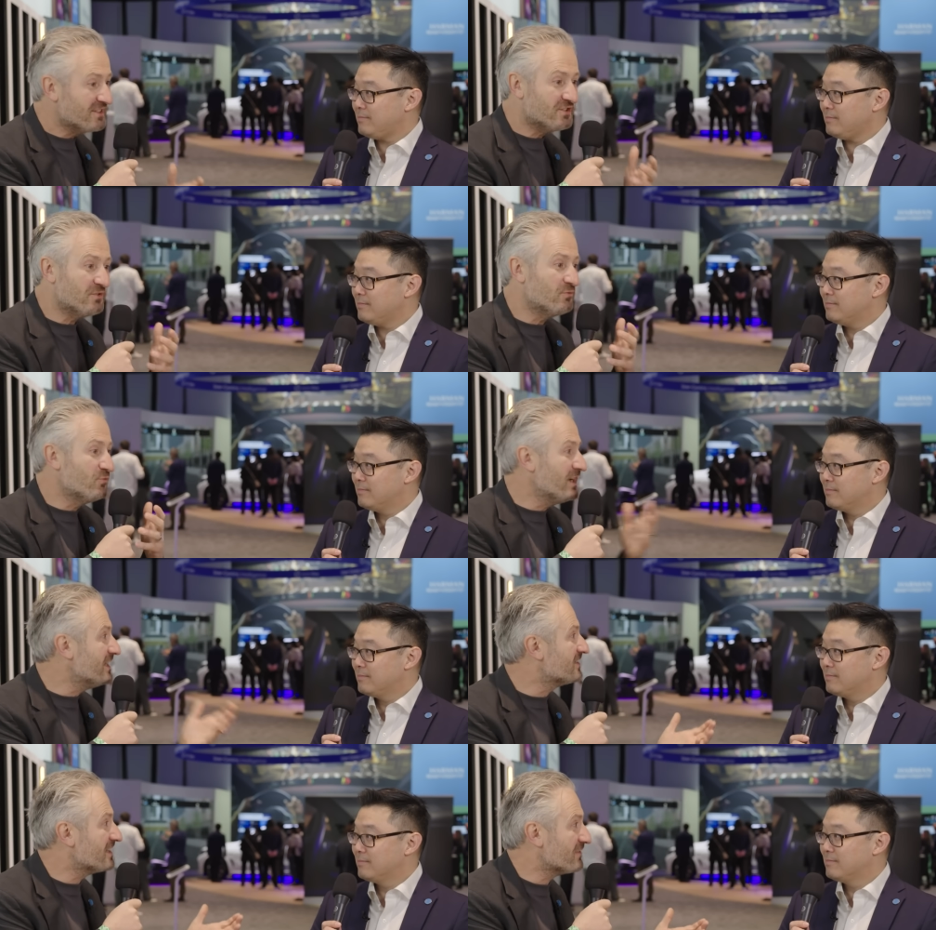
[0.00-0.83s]
Speaker 1: to
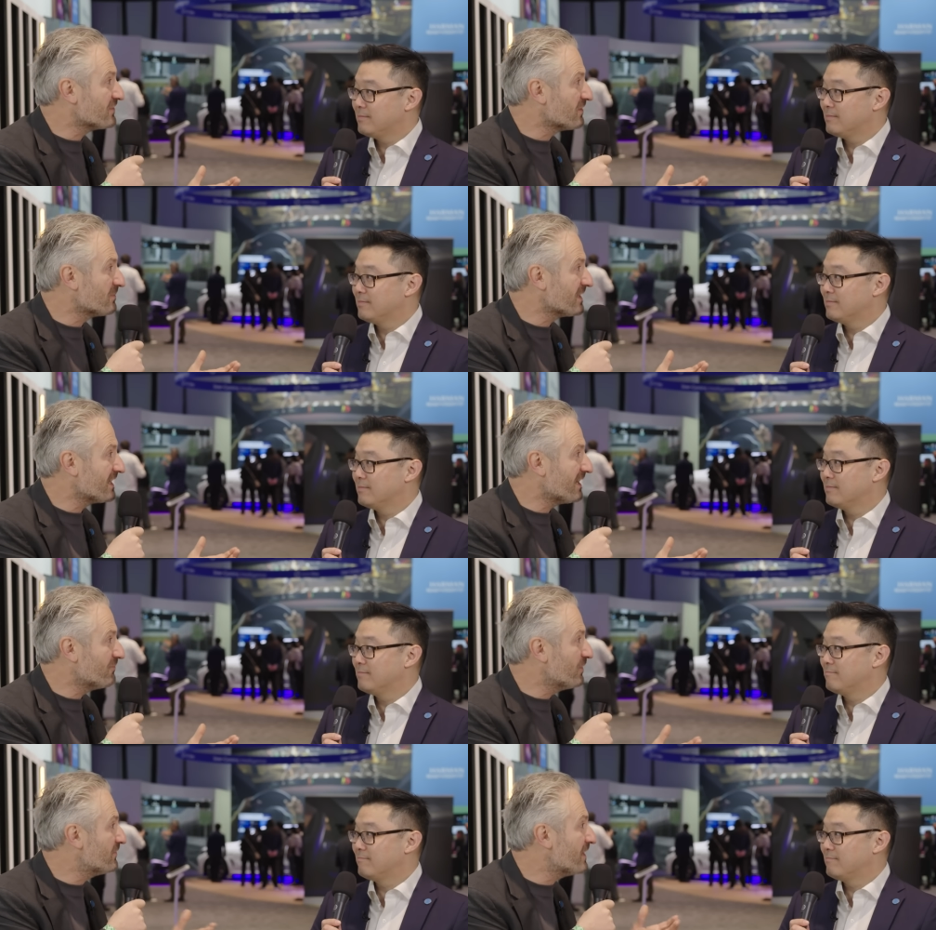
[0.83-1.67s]
really deliver something
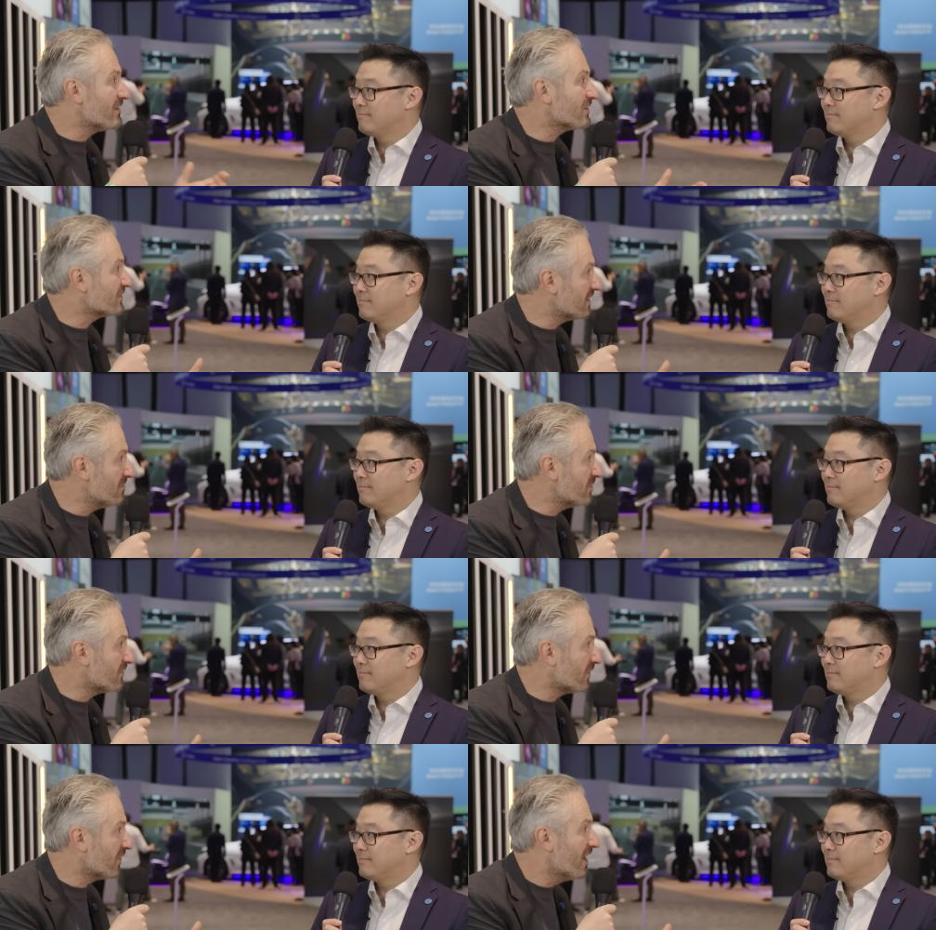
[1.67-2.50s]
that we've never seen
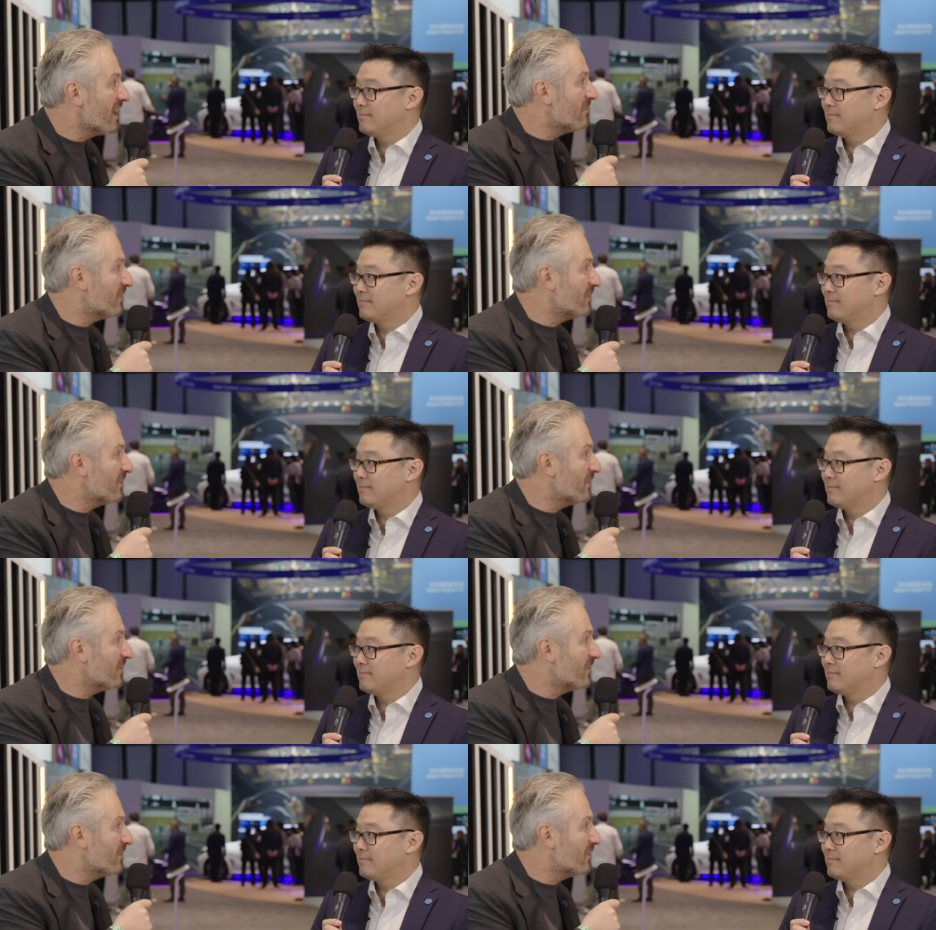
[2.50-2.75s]
before.